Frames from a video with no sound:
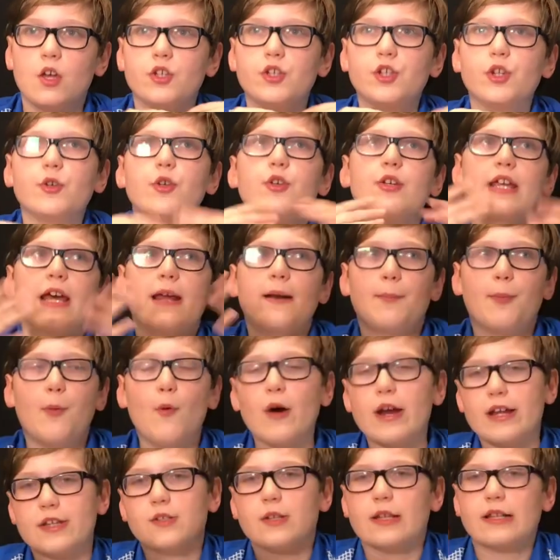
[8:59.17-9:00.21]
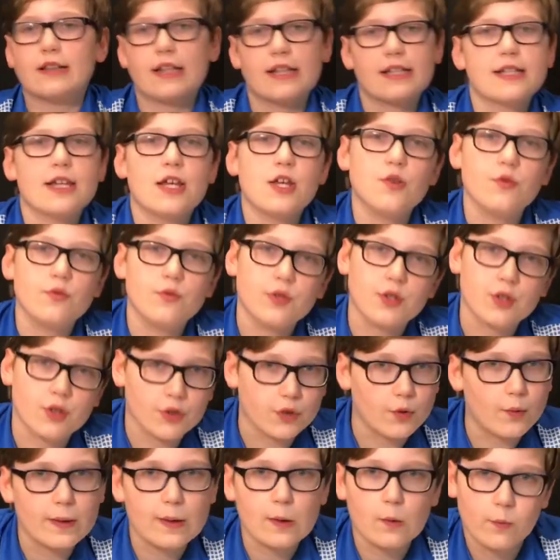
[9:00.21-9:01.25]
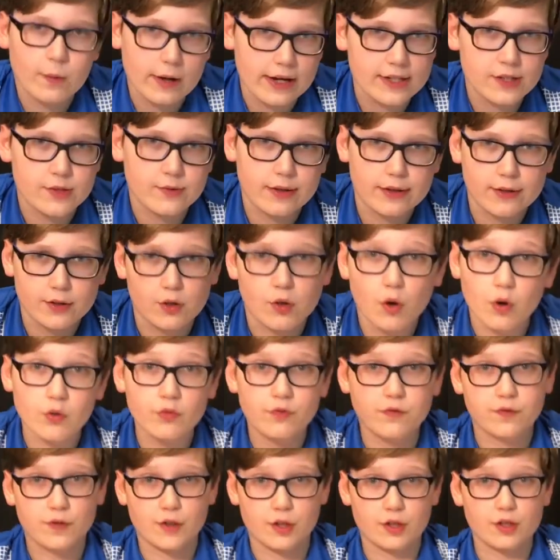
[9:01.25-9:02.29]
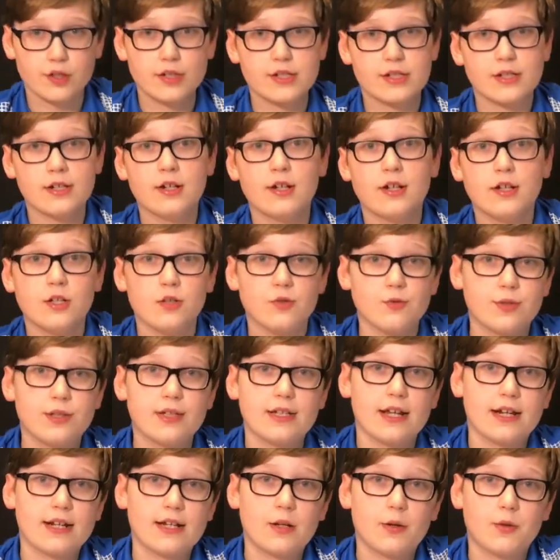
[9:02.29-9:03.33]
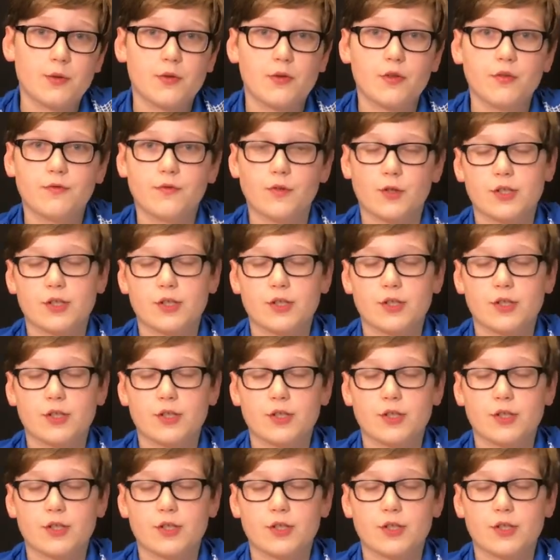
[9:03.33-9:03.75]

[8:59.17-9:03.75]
you get a point. So like, let's say you're the one that wins, you get gold first, you get a kill with gold